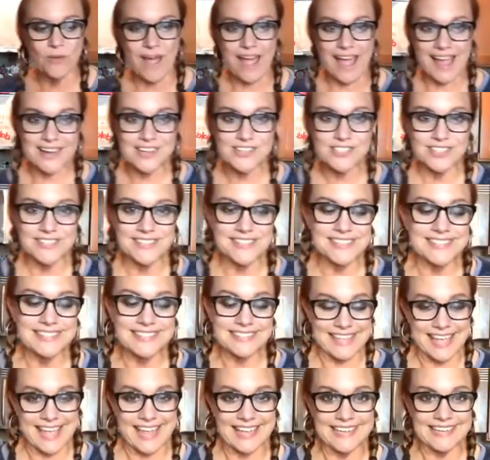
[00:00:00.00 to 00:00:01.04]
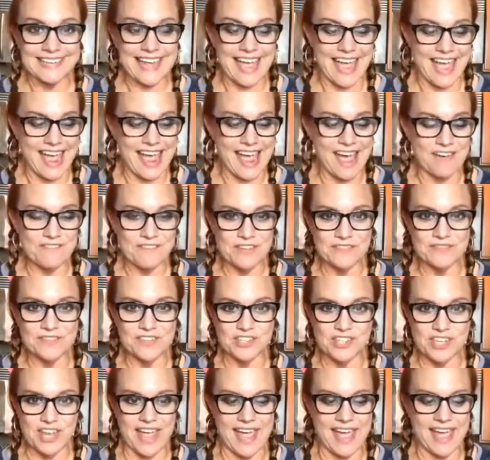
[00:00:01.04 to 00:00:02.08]
so actually the second half
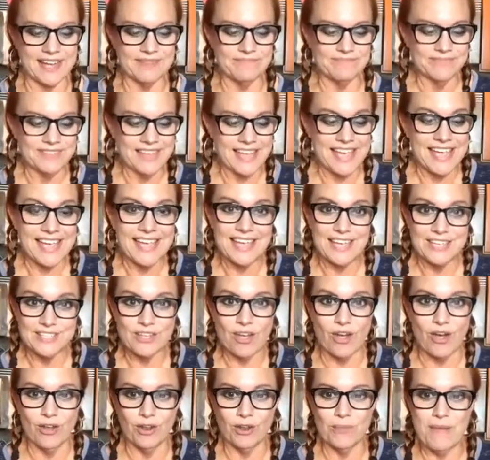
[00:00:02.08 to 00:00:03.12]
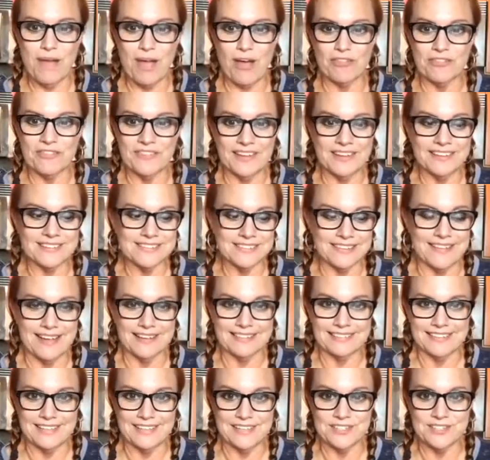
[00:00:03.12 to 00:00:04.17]
of the chat is all about things
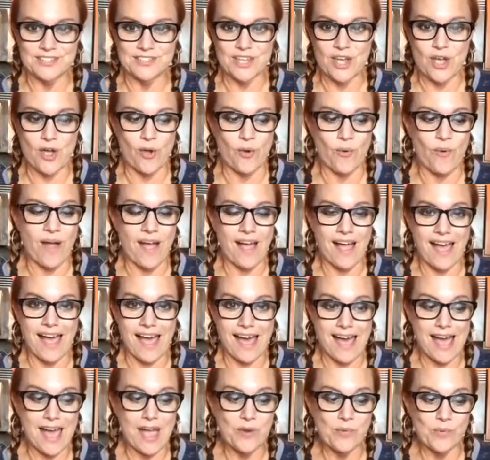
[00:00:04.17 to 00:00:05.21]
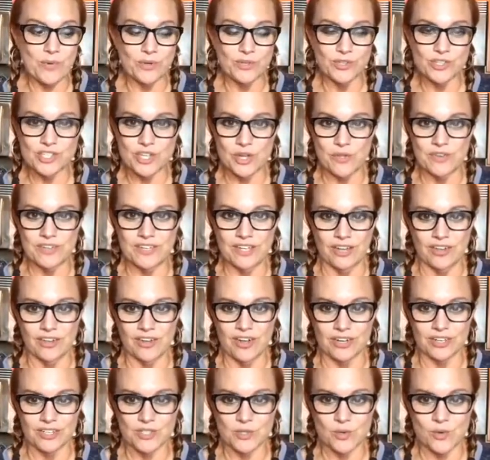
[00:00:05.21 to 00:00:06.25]
like this. So I will show the
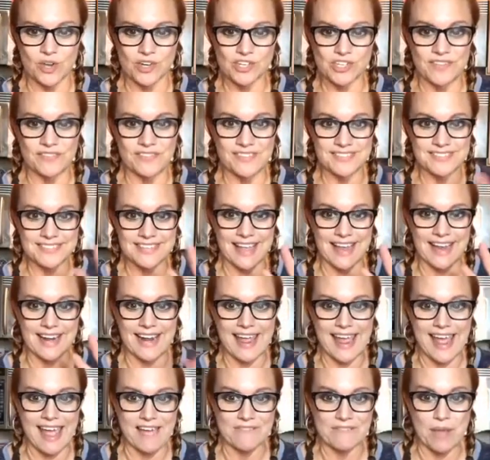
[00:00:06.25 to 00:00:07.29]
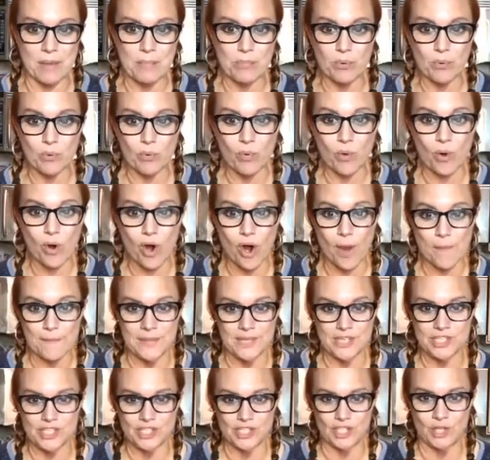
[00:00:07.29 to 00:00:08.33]
delicata squash in the second half. I
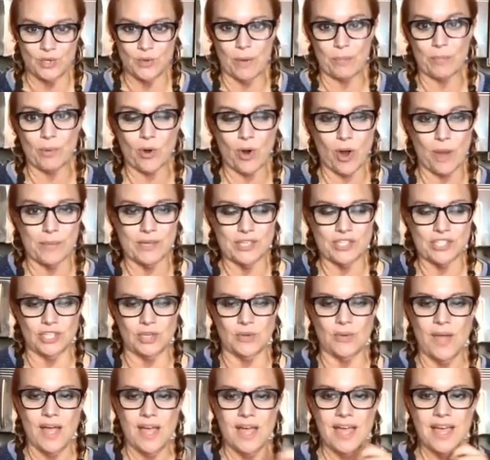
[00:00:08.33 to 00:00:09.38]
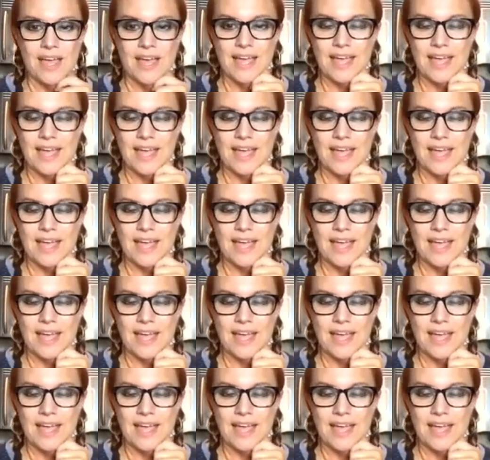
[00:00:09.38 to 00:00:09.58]
promise you. I promise you.